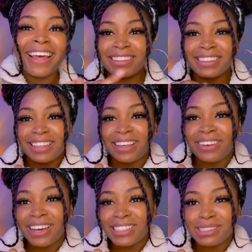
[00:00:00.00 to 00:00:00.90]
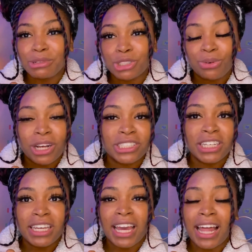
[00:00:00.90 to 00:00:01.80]
thank you guys so much for
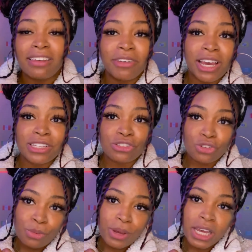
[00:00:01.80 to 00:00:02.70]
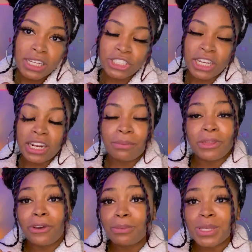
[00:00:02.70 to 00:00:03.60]
watching. I love you guys so much and I
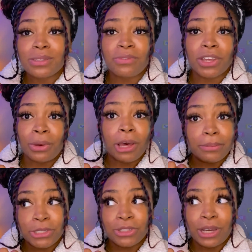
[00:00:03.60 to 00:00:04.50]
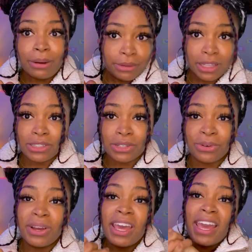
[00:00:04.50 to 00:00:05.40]
really hope this video helped you. I really
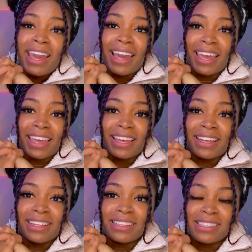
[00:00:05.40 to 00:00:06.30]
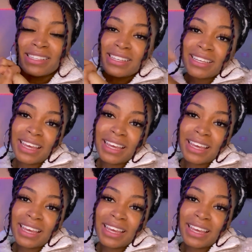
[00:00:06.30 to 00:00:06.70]
do. And yeah,